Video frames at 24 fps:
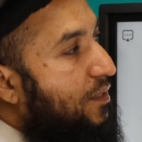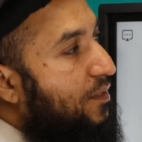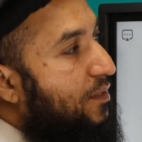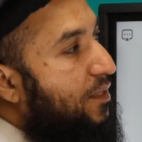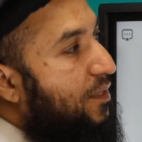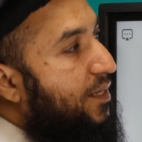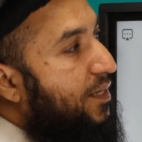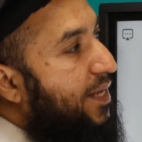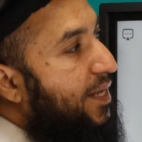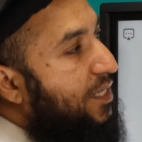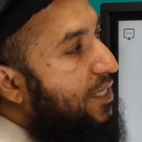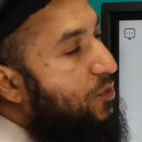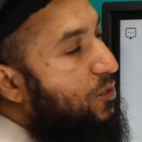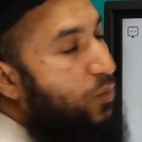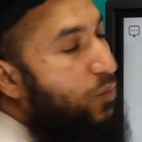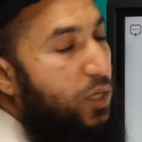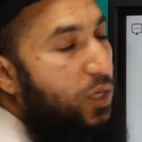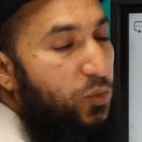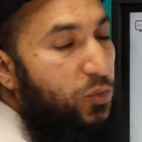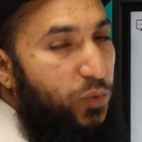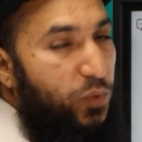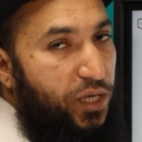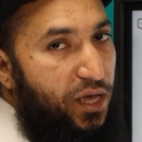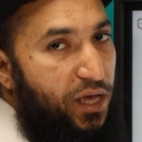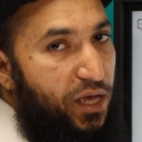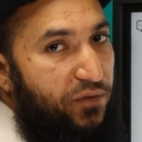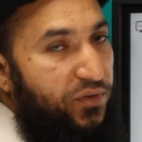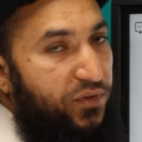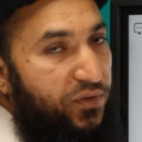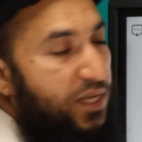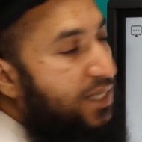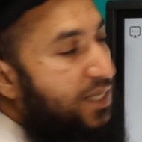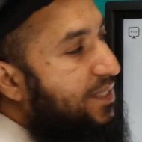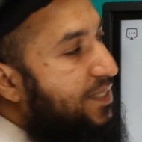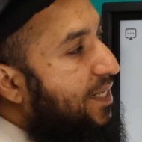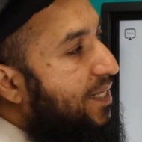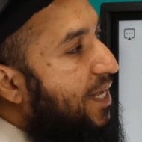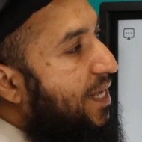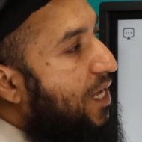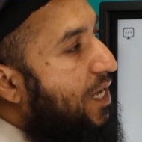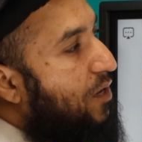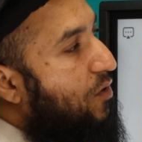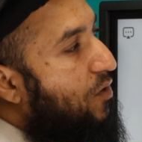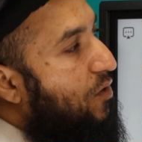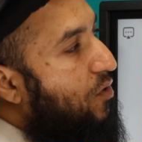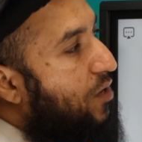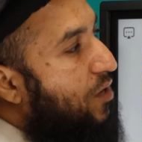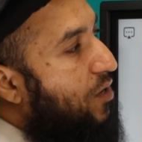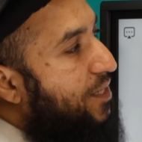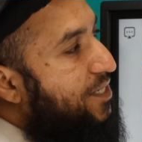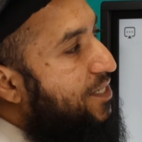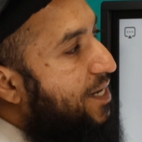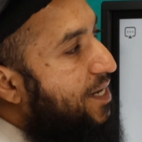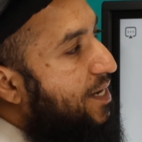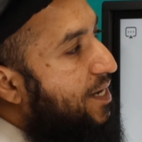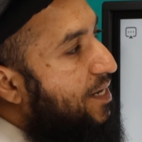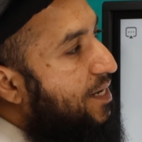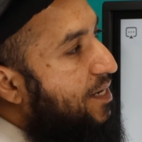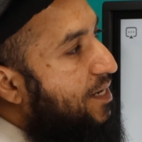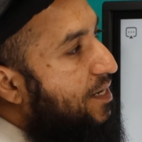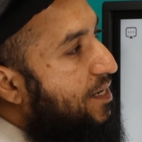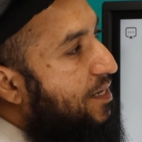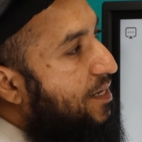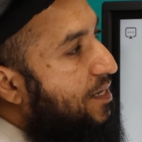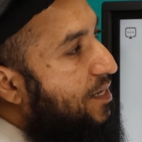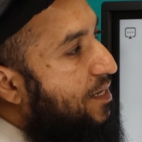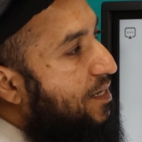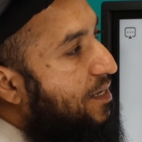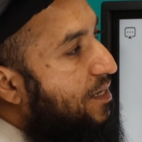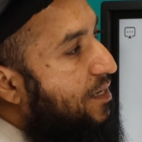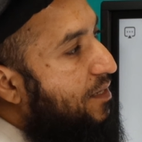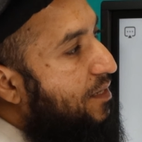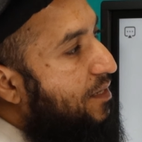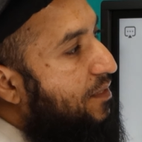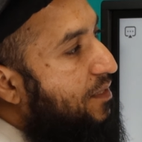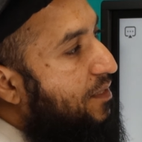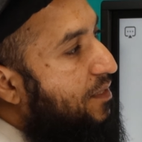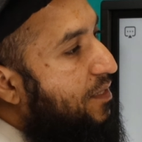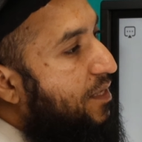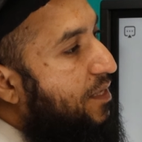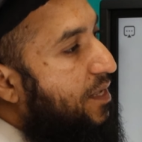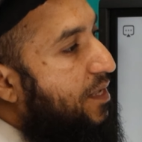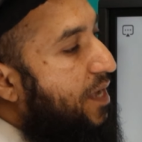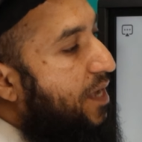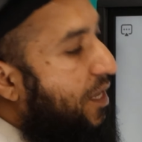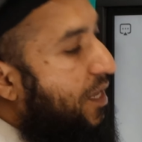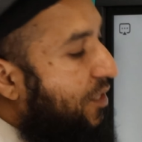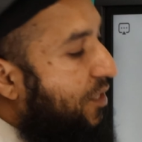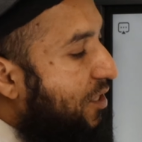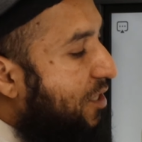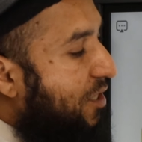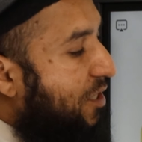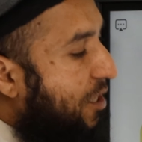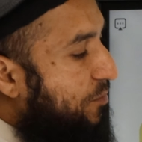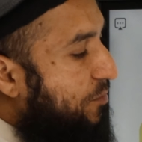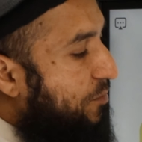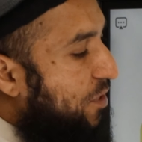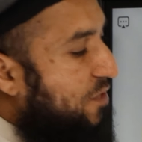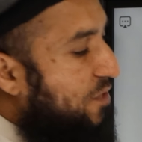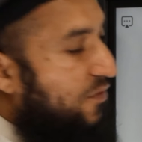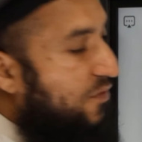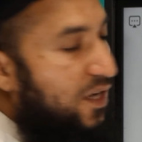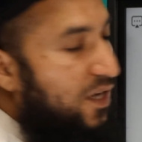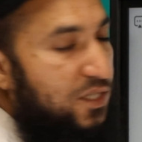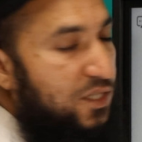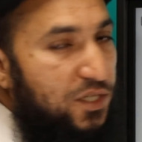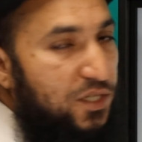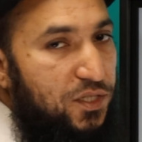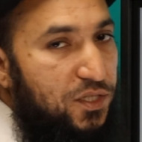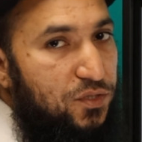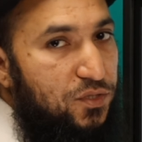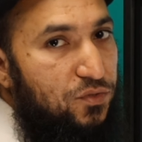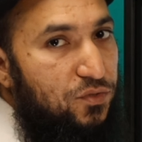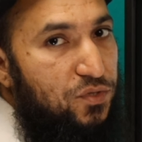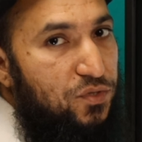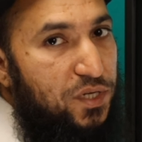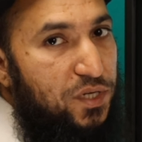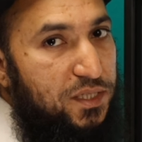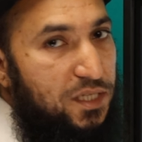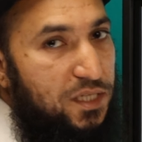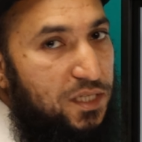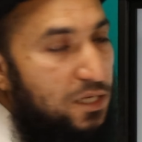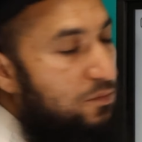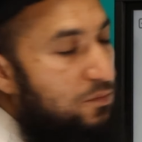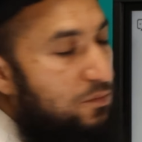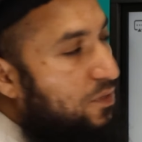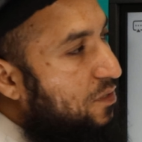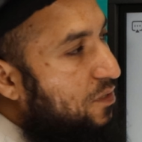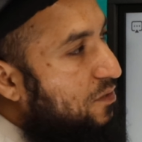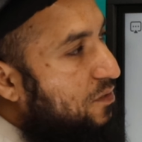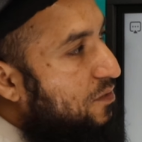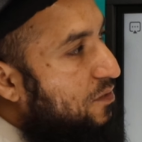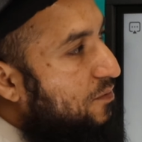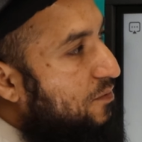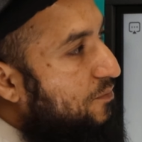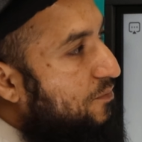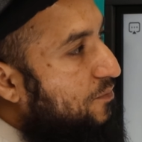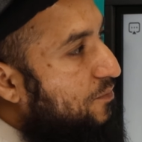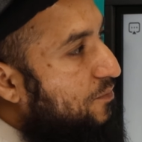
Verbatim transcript: The next word we have is akhraja, and it can be divided into three syllables.